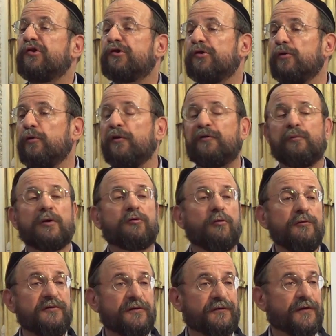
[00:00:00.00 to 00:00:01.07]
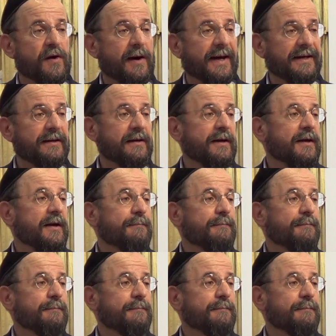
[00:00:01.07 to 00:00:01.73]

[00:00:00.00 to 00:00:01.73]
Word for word: Jews were crucified.